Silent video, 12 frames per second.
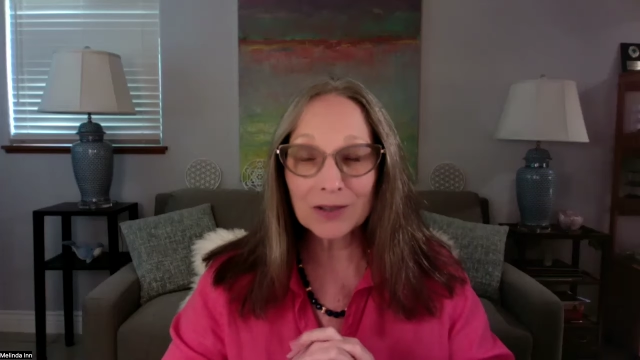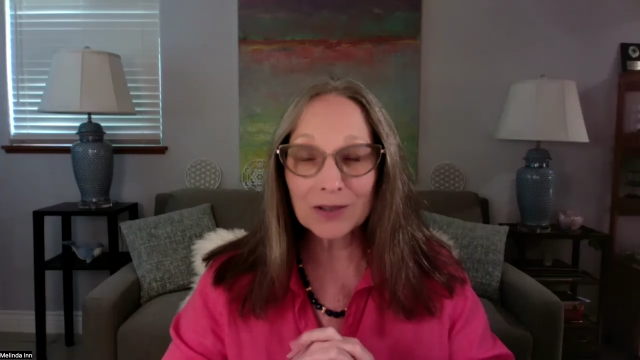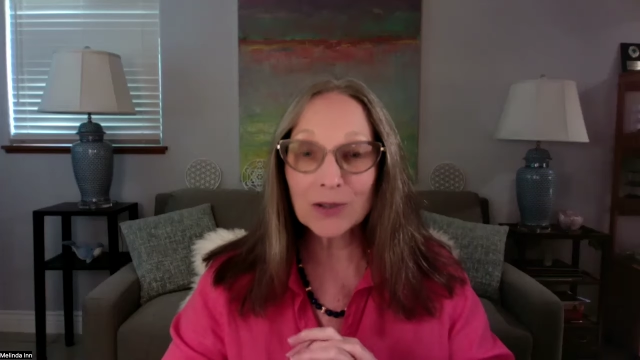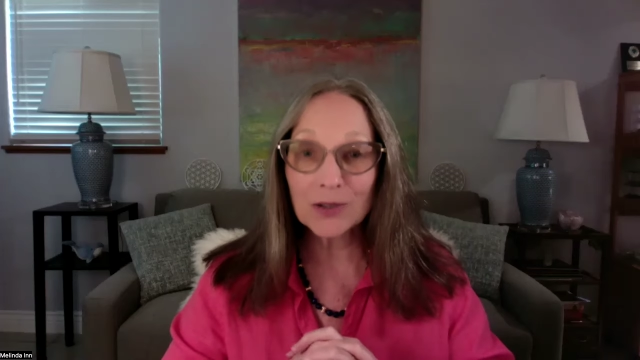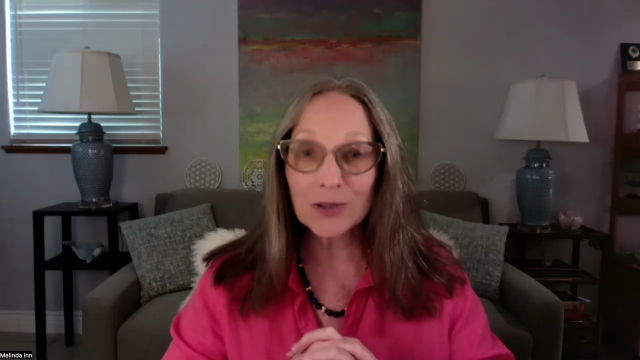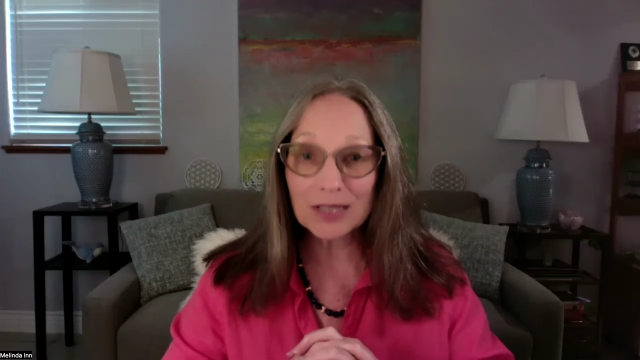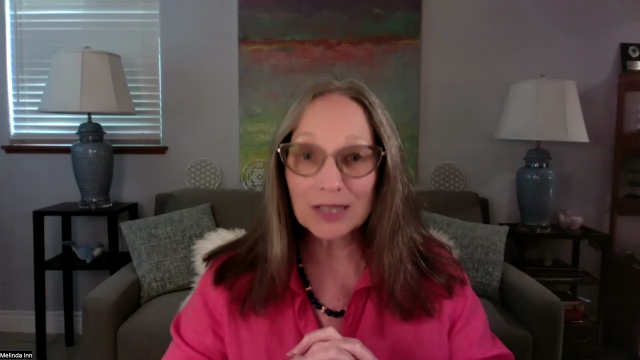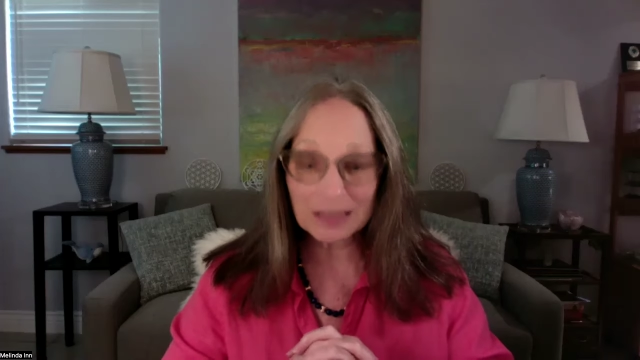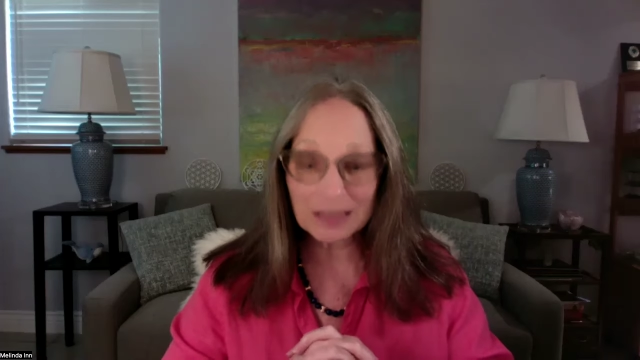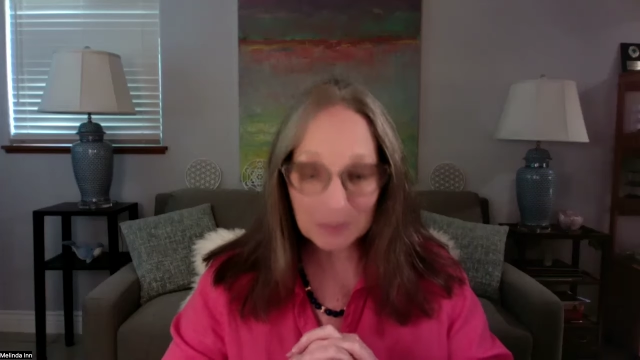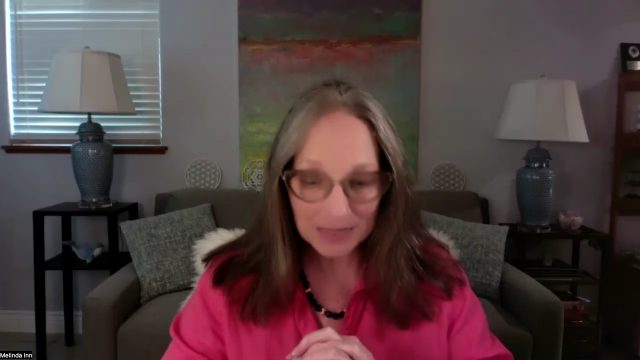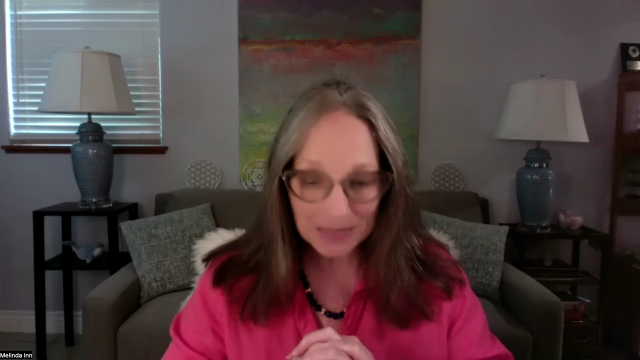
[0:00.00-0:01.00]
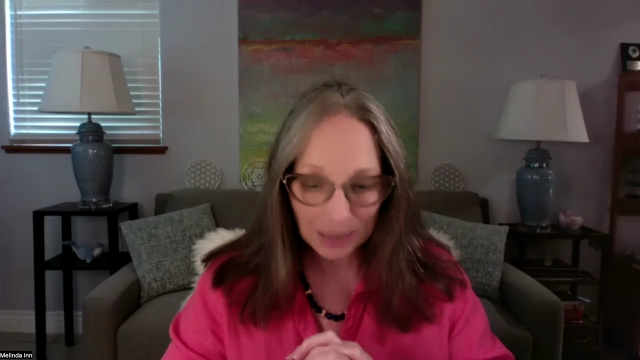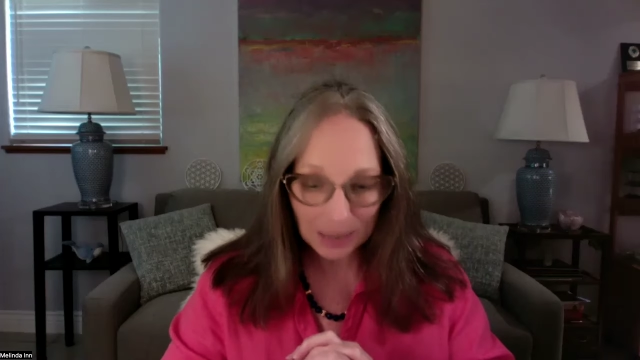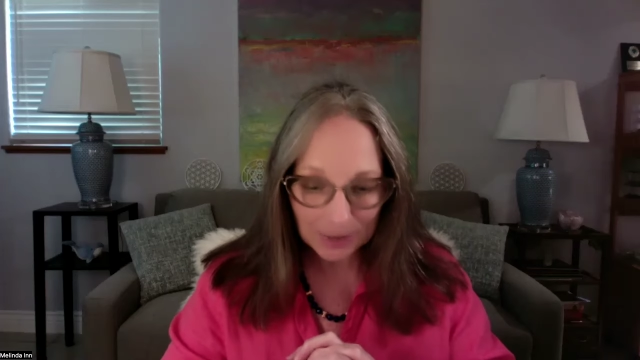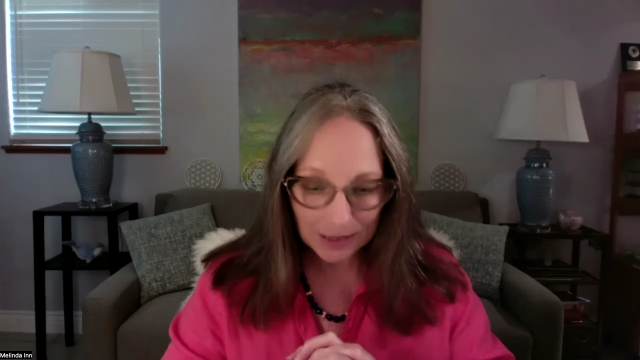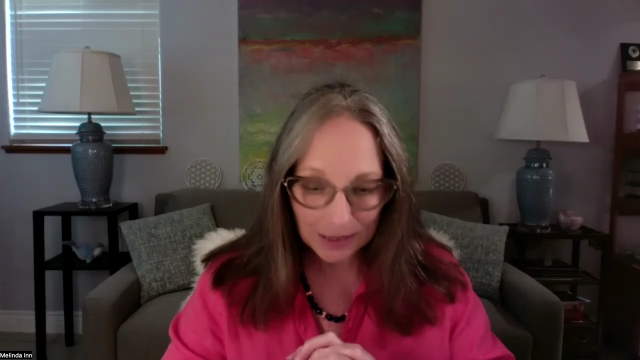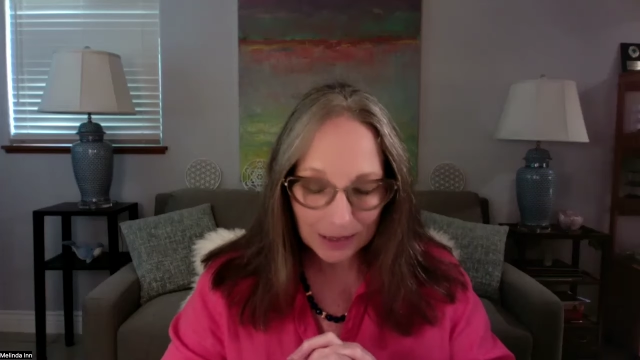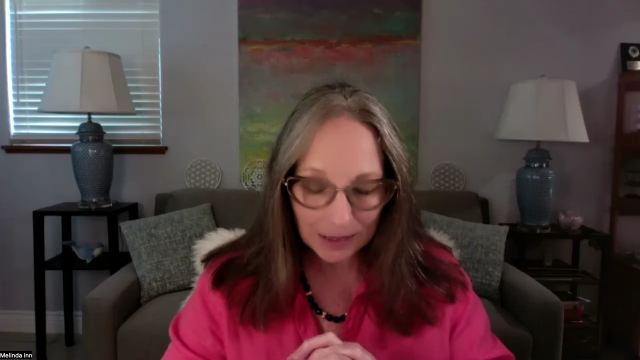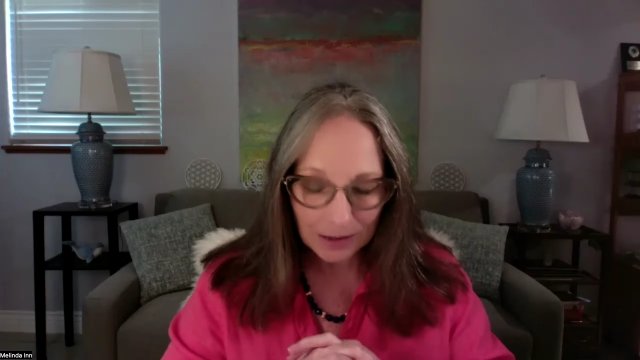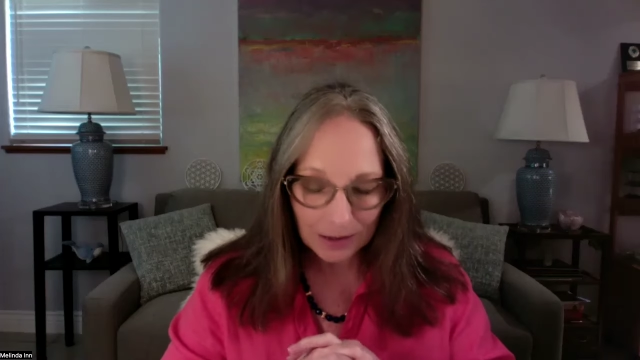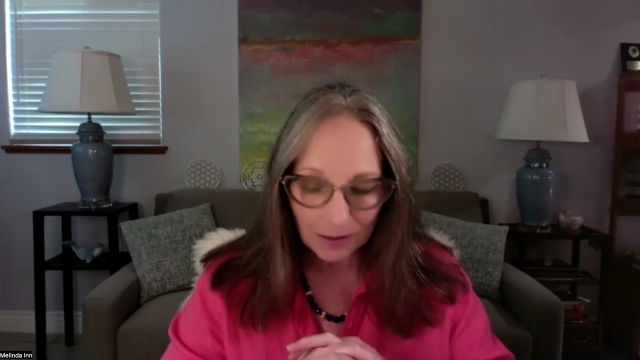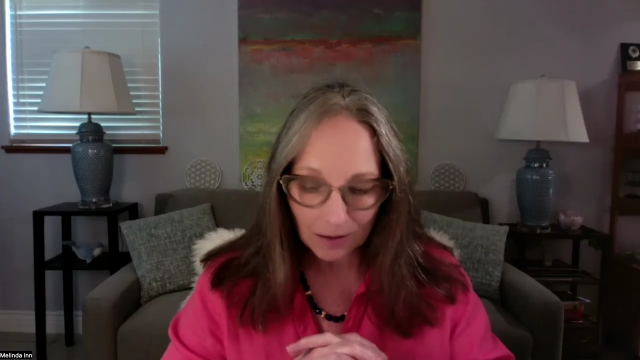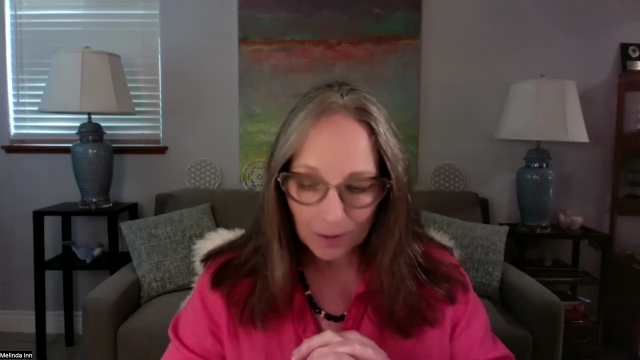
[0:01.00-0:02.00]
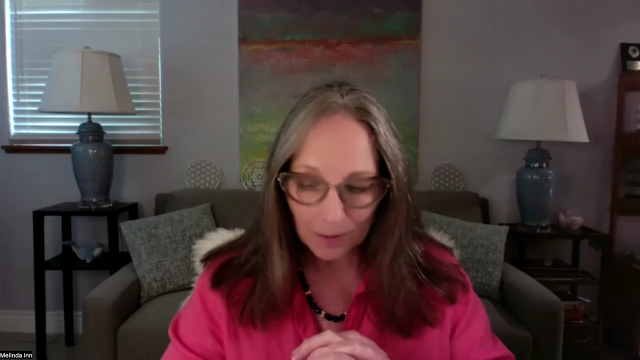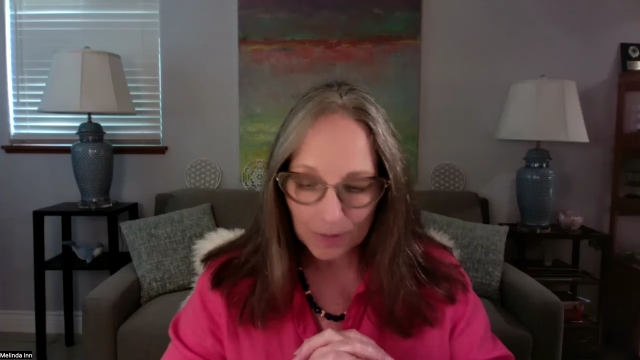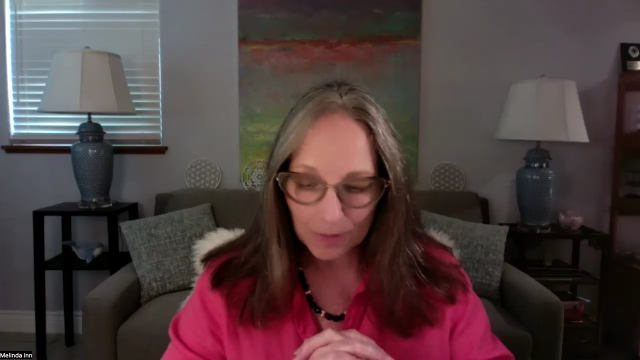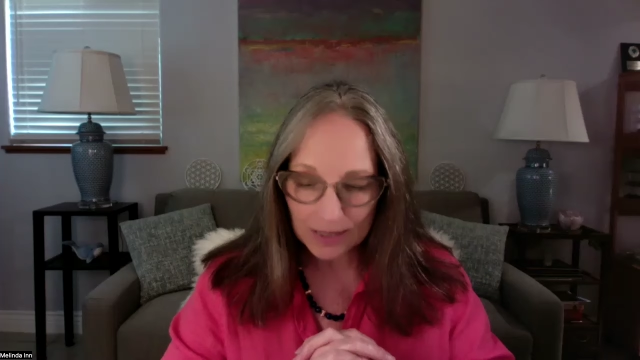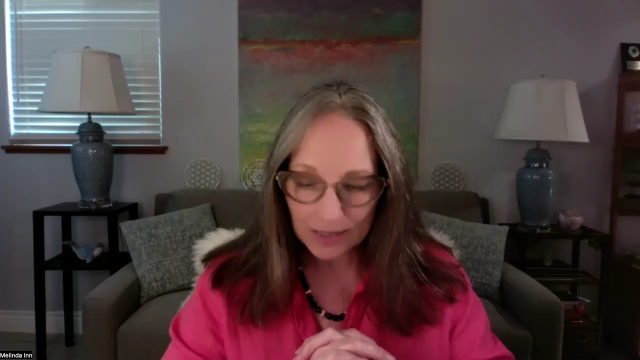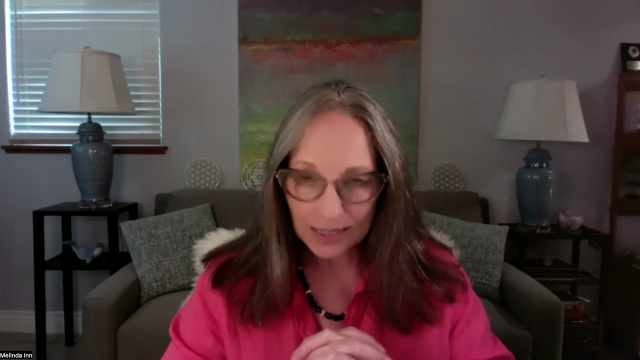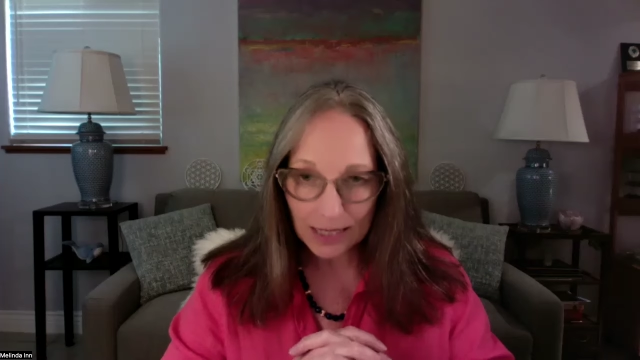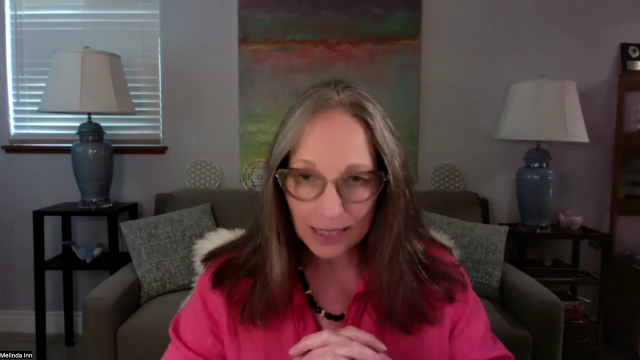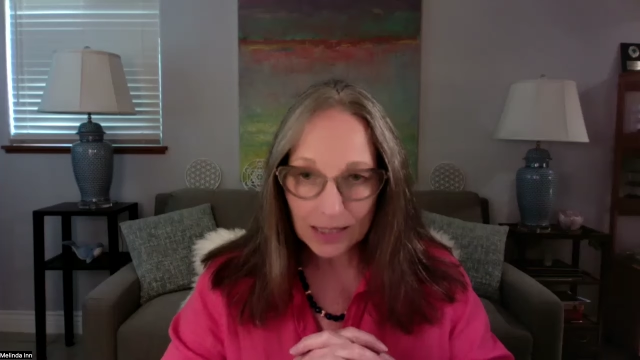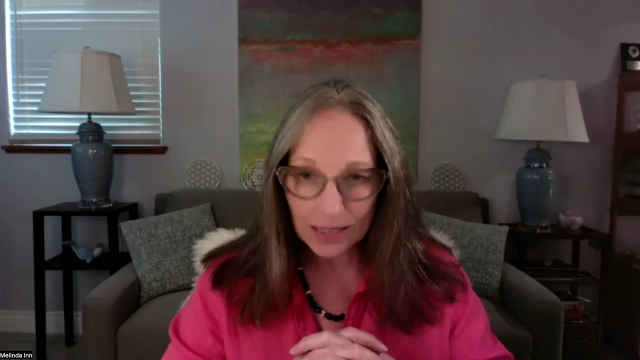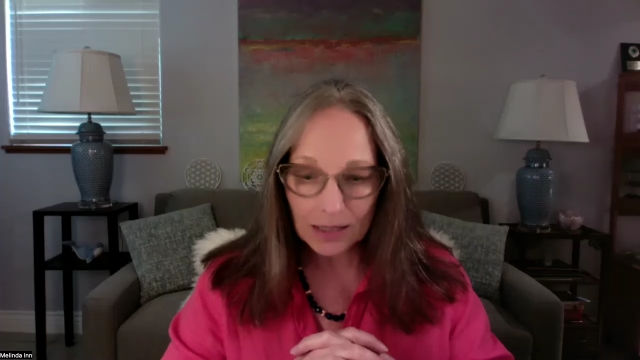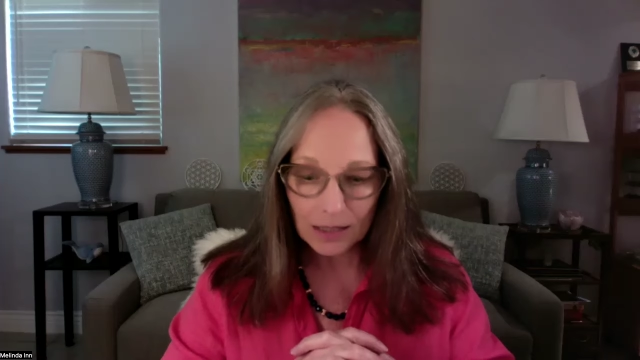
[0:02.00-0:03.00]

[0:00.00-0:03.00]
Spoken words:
lunar eclipse happening on Monday.